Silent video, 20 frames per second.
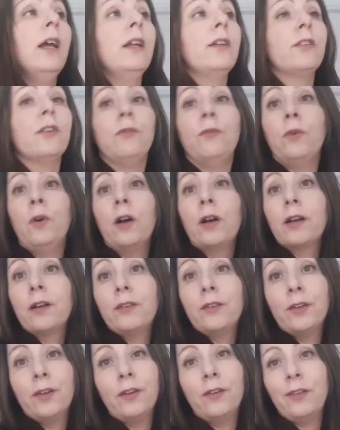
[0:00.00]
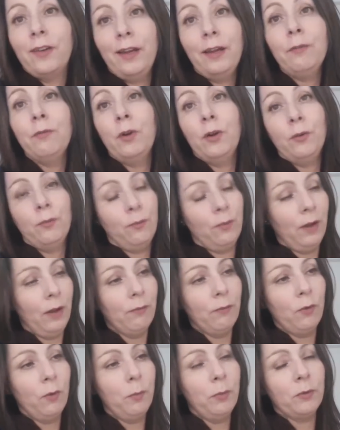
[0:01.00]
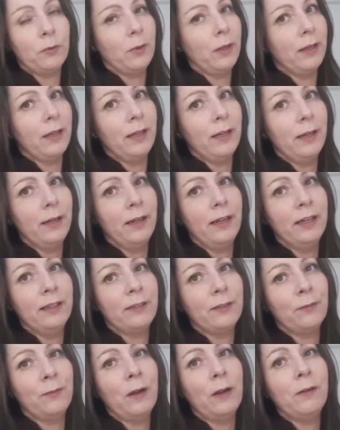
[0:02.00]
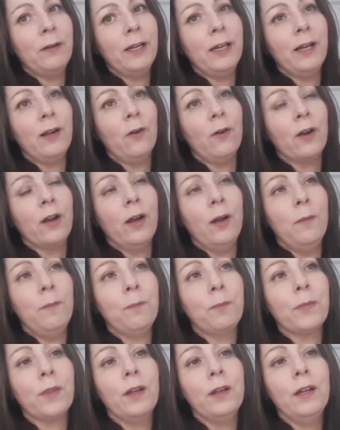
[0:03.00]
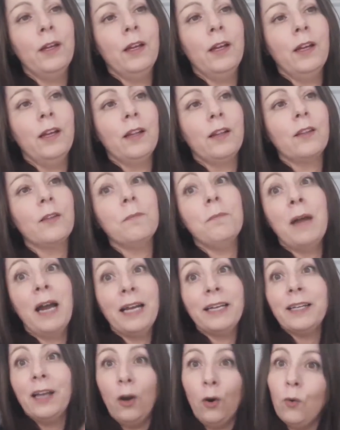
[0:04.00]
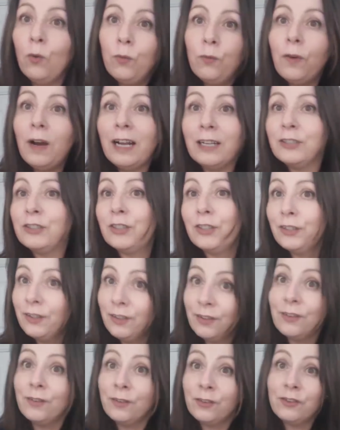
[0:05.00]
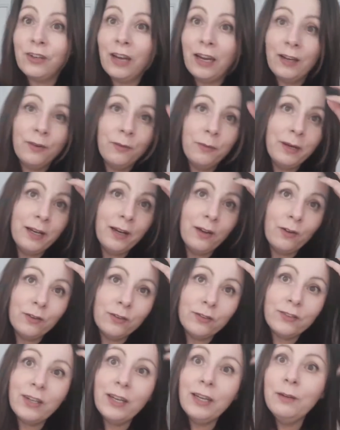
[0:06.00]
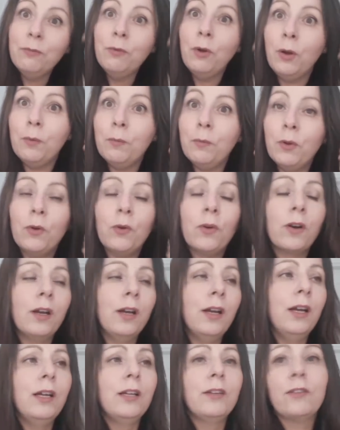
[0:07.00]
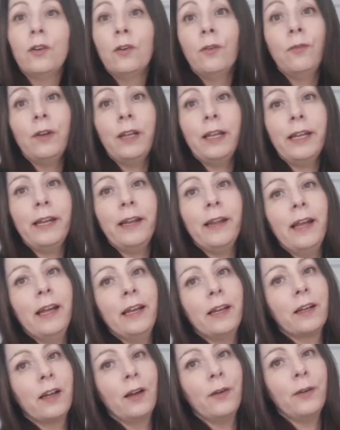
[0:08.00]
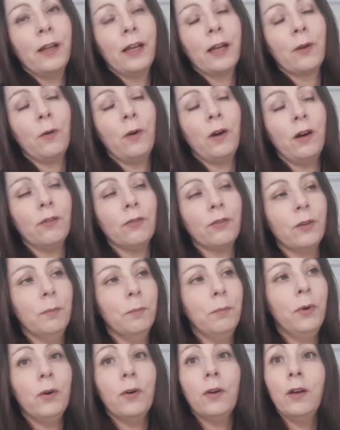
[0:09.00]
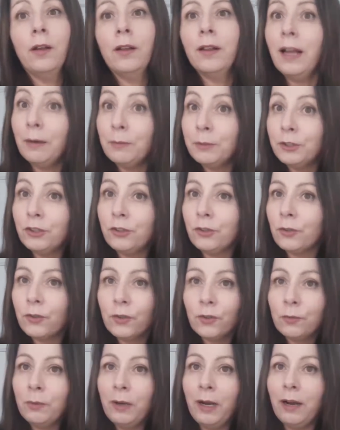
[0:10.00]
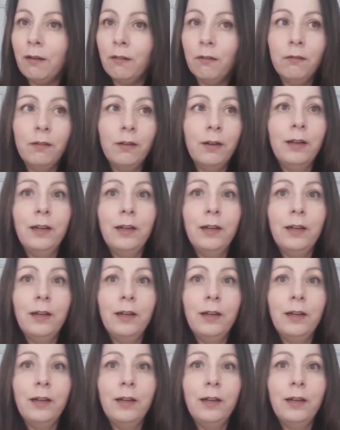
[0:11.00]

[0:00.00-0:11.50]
So I thought I'd go to the tea room further up as well. They, it's very like, um, they've made it old fashioned, genuine, like tea room look. It's lovely in there, I go in there quite often, but that was shut as well.